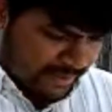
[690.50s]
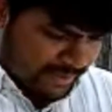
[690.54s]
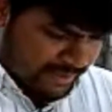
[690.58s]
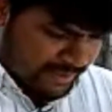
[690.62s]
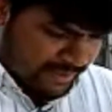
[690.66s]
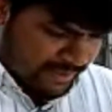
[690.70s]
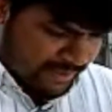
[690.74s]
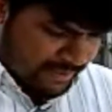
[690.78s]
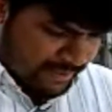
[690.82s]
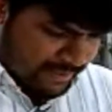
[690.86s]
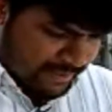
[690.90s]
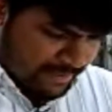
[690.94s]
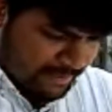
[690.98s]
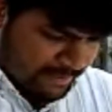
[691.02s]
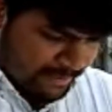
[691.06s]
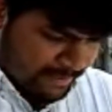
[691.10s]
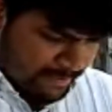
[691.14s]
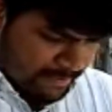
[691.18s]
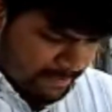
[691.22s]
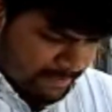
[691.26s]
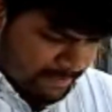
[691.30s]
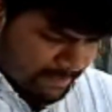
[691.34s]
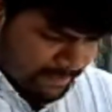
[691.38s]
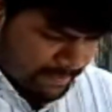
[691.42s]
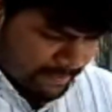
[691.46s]

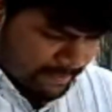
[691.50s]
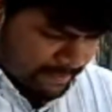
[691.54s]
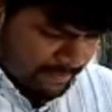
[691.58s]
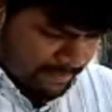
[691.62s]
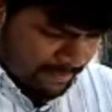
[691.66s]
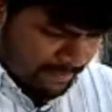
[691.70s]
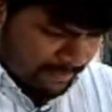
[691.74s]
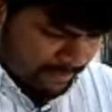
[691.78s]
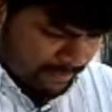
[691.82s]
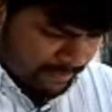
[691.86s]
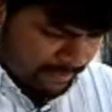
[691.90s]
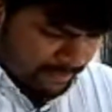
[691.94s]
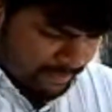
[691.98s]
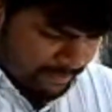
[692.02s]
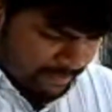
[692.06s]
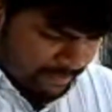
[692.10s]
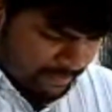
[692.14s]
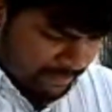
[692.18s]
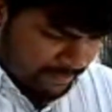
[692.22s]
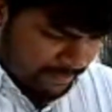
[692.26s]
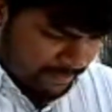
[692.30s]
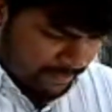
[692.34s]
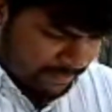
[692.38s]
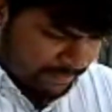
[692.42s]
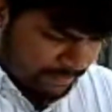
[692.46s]

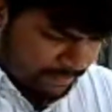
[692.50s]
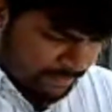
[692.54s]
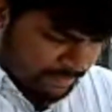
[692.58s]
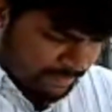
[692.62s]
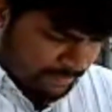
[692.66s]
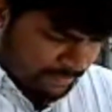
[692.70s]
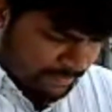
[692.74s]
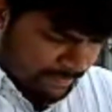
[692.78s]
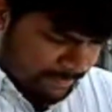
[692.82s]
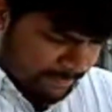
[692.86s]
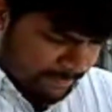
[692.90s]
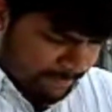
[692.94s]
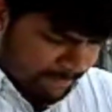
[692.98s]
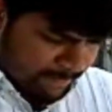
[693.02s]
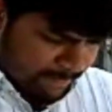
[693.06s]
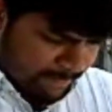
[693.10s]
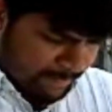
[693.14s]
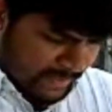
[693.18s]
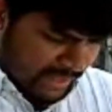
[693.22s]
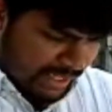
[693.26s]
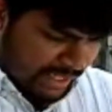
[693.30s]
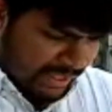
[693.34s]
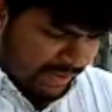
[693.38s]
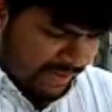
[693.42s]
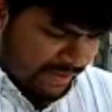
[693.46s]

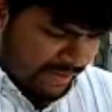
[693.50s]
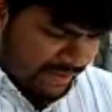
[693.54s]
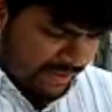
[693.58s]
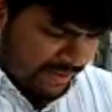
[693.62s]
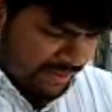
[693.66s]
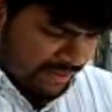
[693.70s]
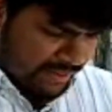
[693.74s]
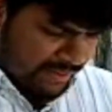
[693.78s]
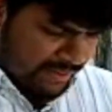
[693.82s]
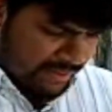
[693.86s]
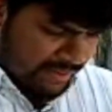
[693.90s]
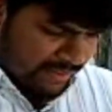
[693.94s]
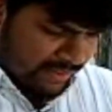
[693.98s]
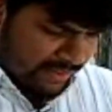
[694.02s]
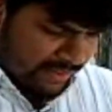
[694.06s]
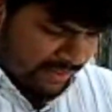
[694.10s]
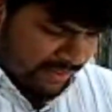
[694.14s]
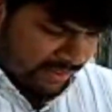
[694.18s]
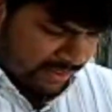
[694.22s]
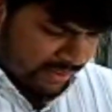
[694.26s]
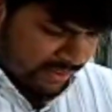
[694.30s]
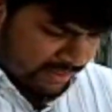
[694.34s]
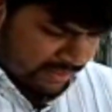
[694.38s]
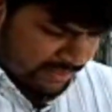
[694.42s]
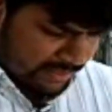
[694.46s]

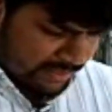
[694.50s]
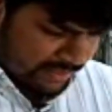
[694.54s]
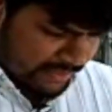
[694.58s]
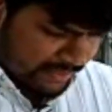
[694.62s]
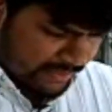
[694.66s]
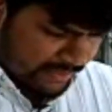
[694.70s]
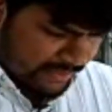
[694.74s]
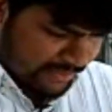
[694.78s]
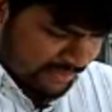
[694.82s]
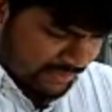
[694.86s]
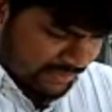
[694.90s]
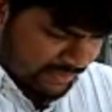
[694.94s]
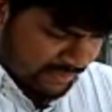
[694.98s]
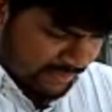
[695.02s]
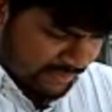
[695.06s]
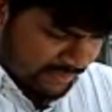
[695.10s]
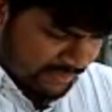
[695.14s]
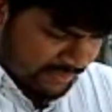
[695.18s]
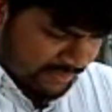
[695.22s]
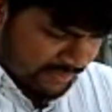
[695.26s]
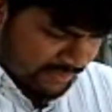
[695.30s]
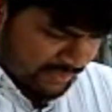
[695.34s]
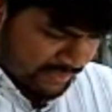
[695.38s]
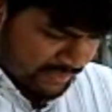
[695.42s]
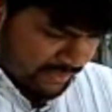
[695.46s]

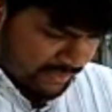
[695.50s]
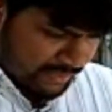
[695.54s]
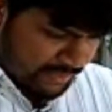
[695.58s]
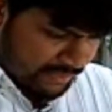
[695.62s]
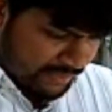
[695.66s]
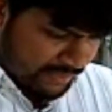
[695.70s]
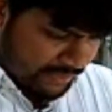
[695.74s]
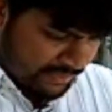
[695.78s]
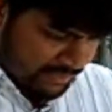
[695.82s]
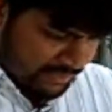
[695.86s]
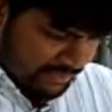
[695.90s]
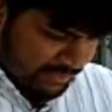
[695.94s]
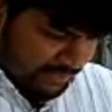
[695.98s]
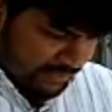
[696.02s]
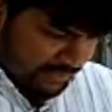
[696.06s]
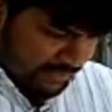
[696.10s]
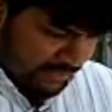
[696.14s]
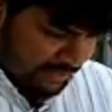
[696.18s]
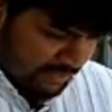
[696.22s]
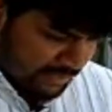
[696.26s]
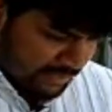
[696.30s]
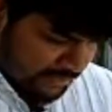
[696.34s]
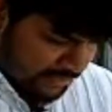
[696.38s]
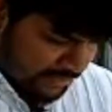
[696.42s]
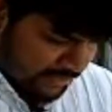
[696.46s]

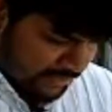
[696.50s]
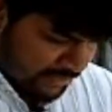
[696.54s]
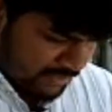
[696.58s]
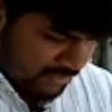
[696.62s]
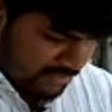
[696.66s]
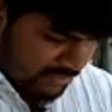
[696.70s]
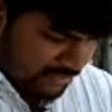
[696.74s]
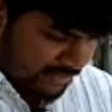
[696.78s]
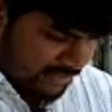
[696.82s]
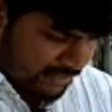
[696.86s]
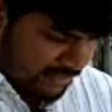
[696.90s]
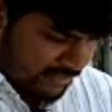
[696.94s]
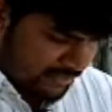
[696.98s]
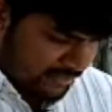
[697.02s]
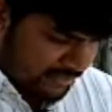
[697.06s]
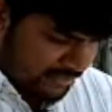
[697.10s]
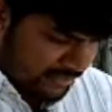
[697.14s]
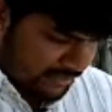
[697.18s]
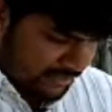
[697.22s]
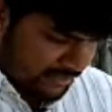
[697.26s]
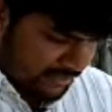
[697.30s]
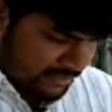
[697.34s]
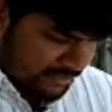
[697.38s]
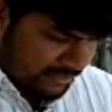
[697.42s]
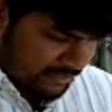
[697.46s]

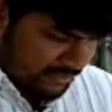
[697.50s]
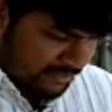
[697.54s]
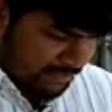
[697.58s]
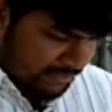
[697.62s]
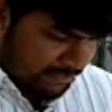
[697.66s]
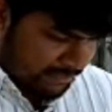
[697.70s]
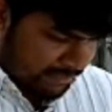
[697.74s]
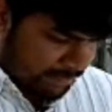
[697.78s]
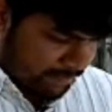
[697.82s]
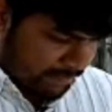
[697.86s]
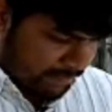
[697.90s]
Nothing is said.